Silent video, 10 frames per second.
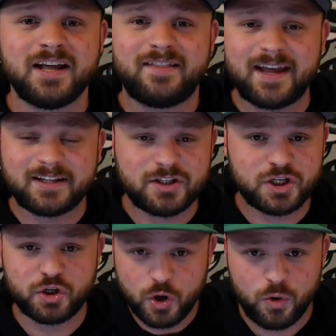that
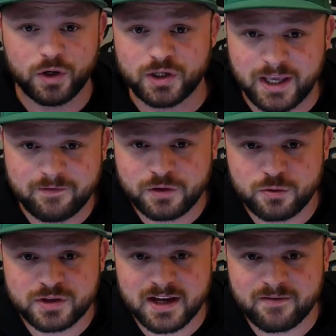to go to
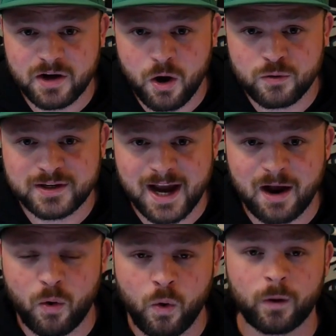
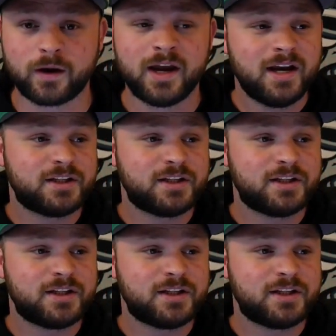give270.org